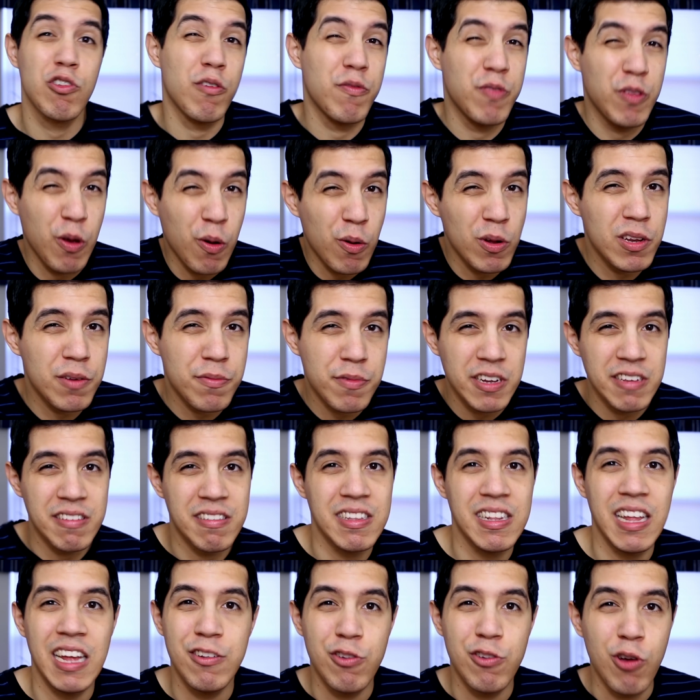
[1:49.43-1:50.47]
So if the only
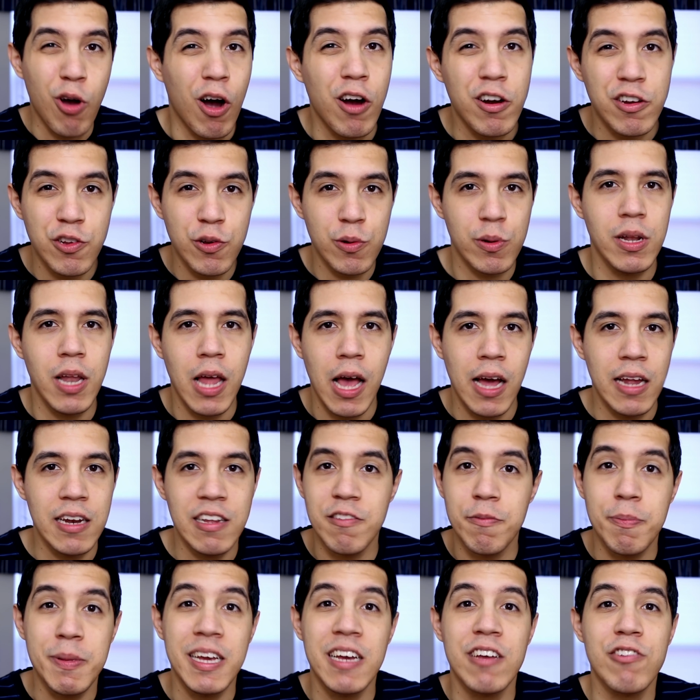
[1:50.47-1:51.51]
reason they talk to you a lot
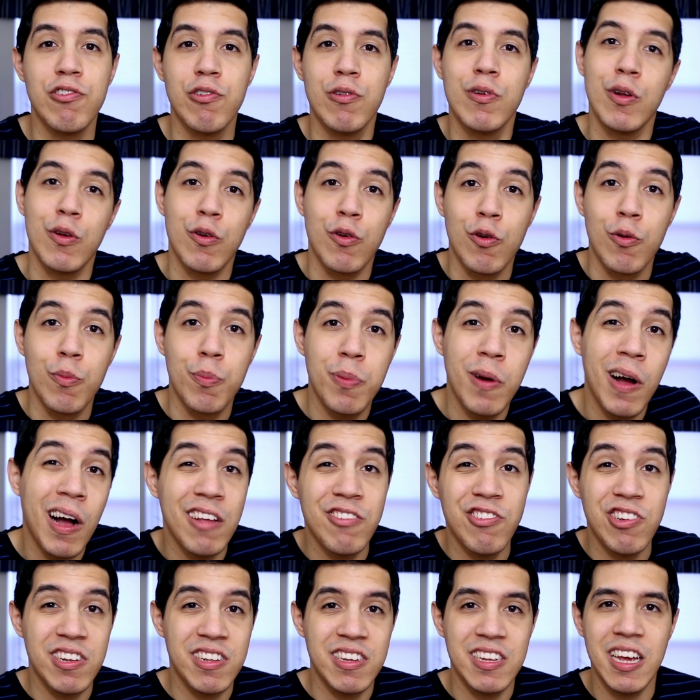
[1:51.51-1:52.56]
is because you're in a group
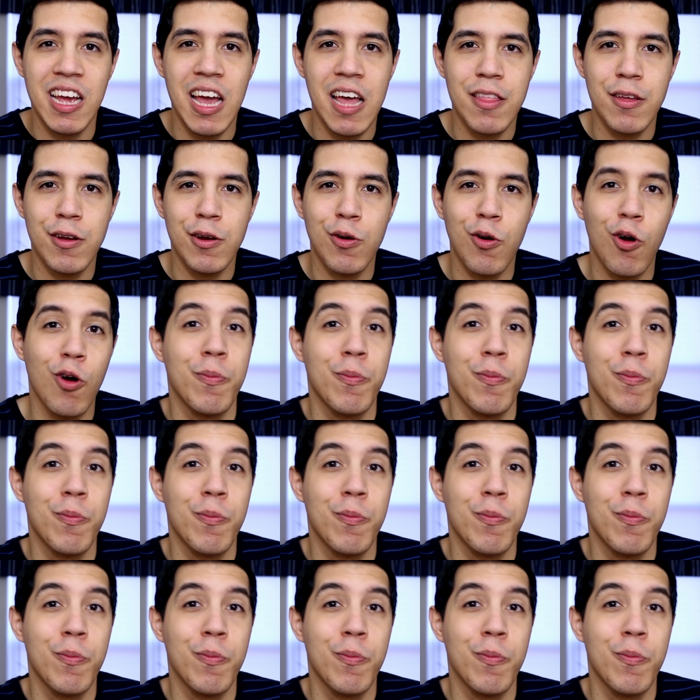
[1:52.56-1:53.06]
project together,